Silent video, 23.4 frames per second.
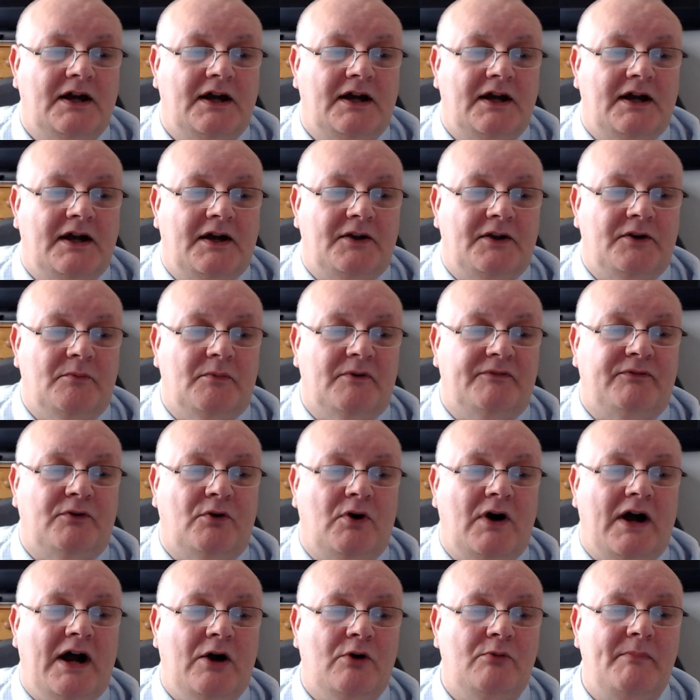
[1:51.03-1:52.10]
Number 4,
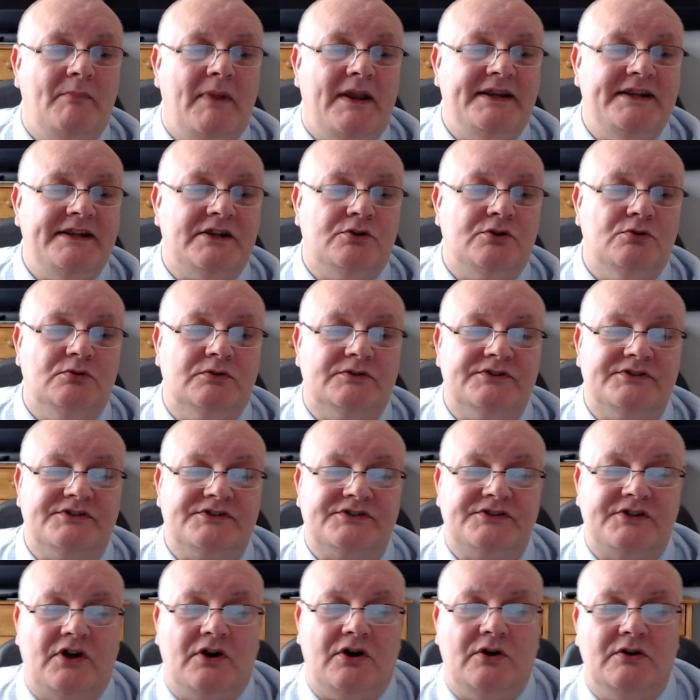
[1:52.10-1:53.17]
how many golden
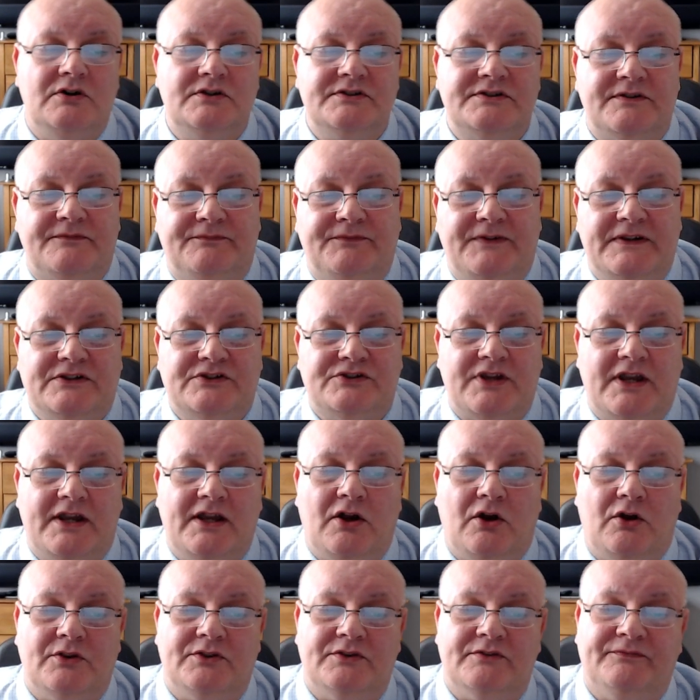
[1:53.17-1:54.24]
stars feature
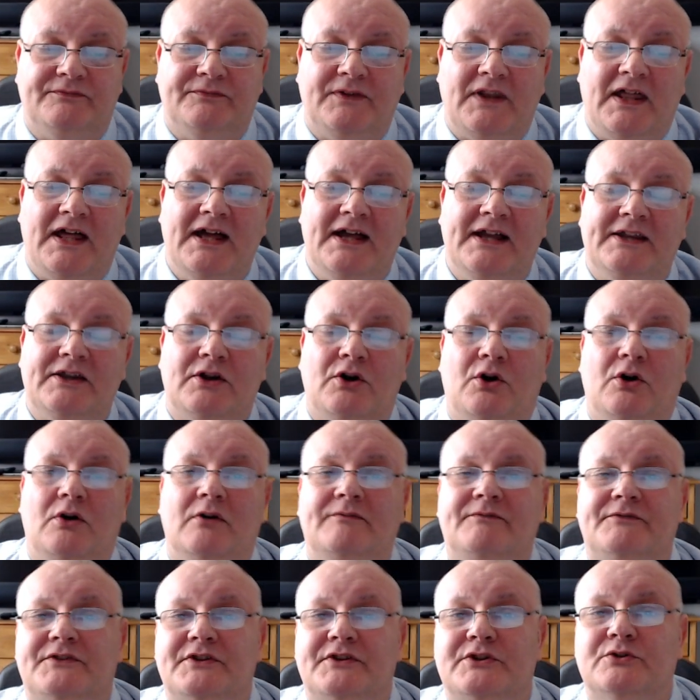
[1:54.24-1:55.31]
on the flag of
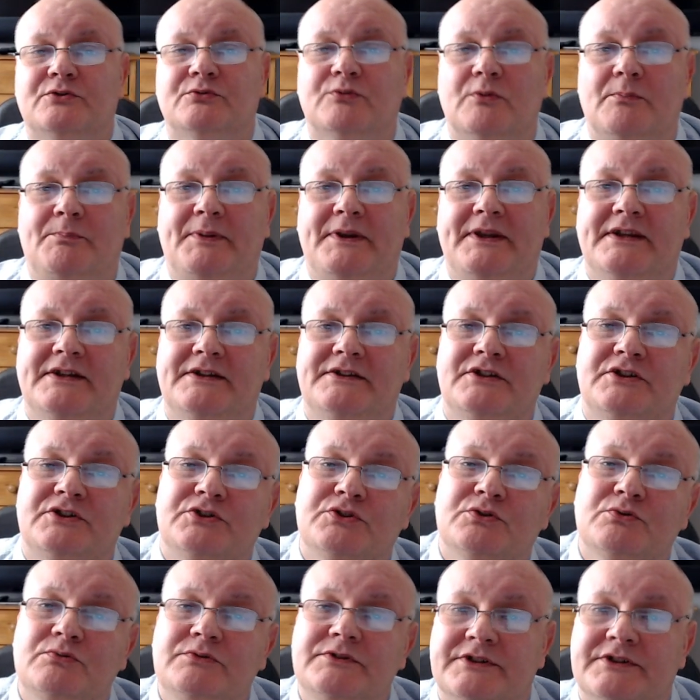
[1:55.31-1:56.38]
the European
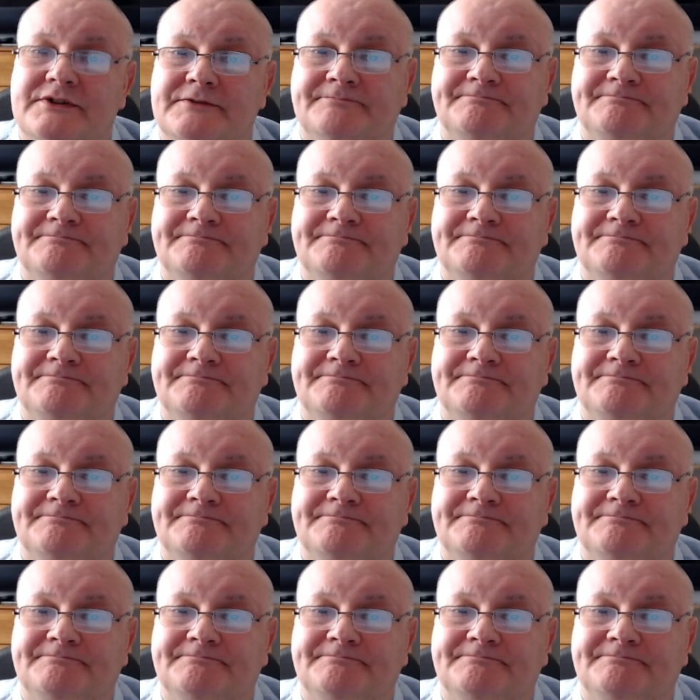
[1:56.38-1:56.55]
Union?